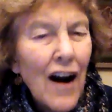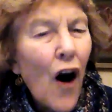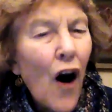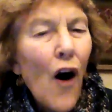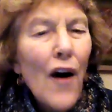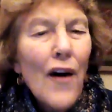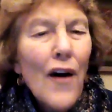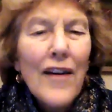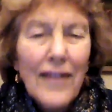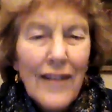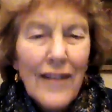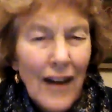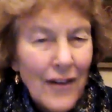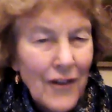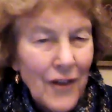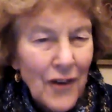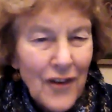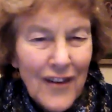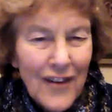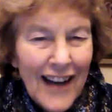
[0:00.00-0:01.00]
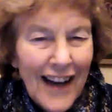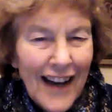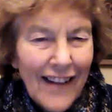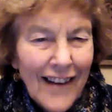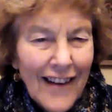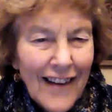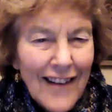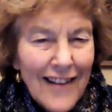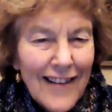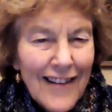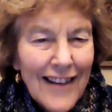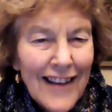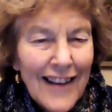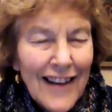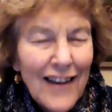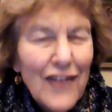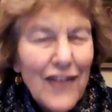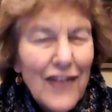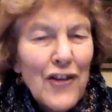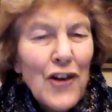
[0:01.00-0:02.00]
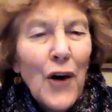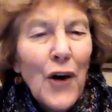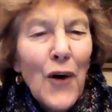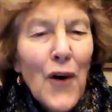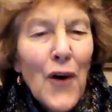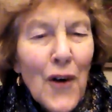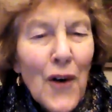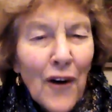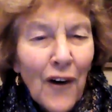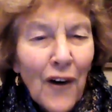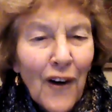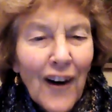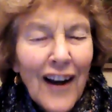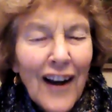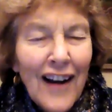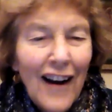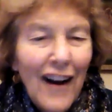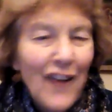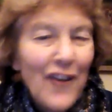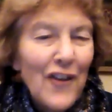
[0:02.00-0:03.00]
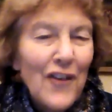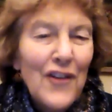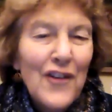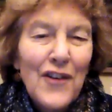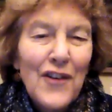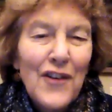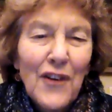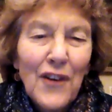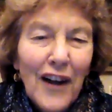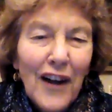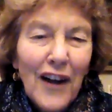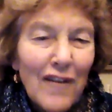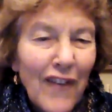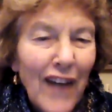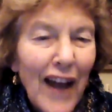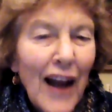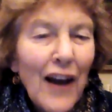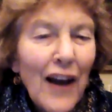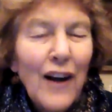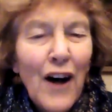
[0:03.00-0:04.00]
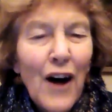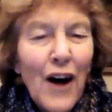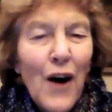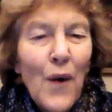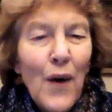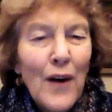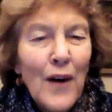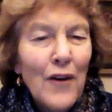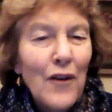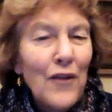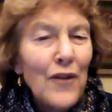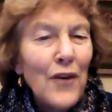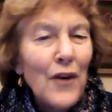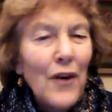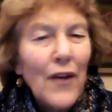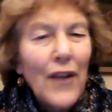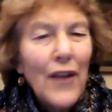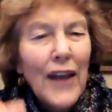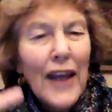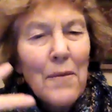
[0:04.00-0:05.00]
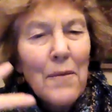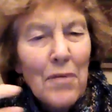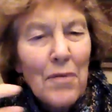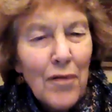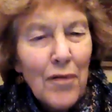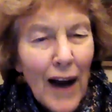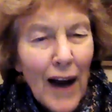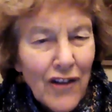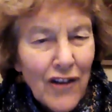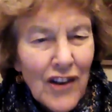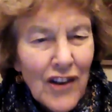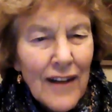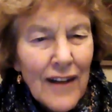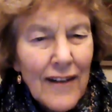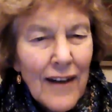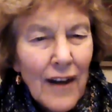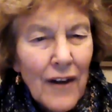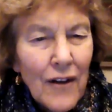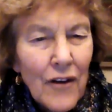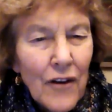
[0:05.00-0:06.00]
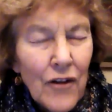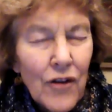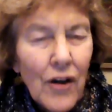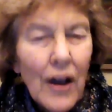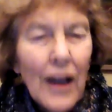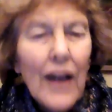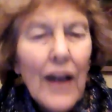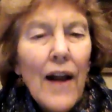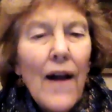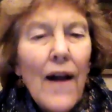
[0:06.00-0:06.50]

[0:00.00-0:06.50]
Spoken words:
Artists understand this. Turner understood it. Van Gogh understood it. The Impressionists understood it.